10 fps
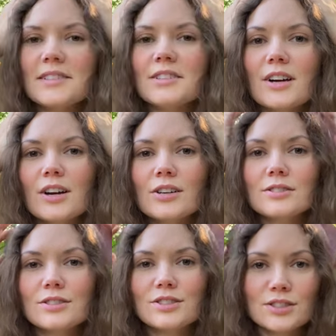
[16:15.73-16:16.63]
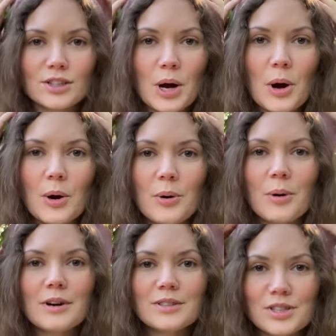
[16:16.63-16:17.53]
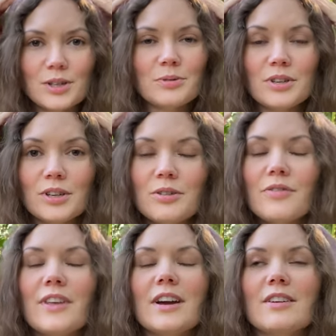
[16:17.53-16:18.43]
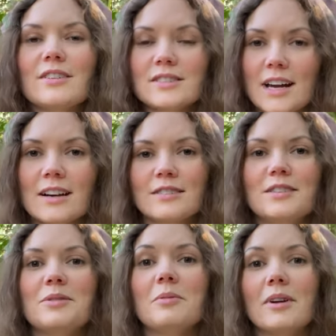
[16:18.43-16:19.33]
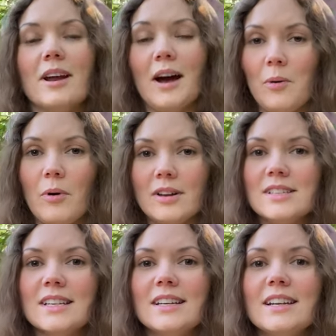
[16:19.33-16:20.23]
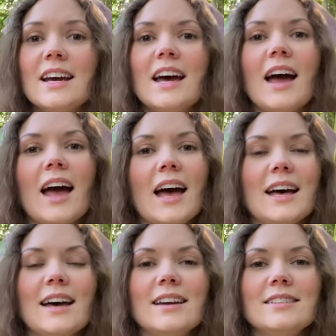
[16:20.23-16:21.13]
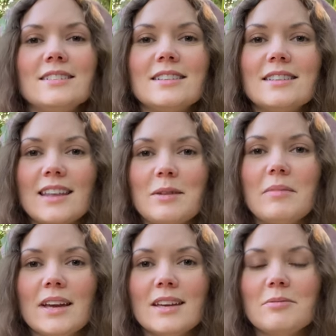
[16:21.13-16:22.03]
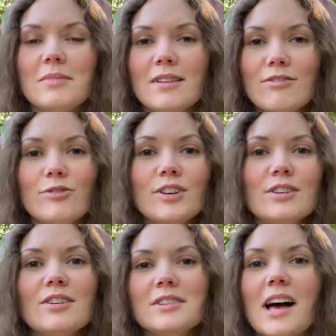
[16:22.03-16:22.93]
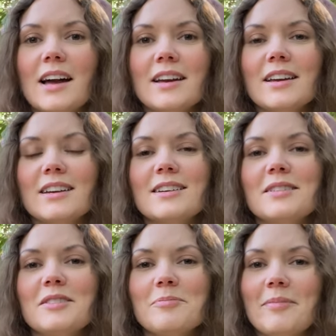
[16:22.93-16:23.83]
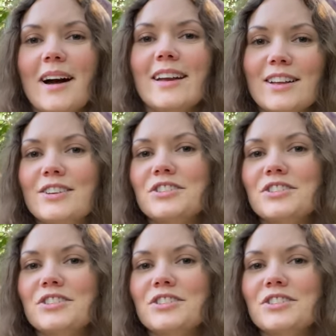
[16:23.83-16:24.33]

look so cute. They are exactly what I wanted, and they make me feel like my inner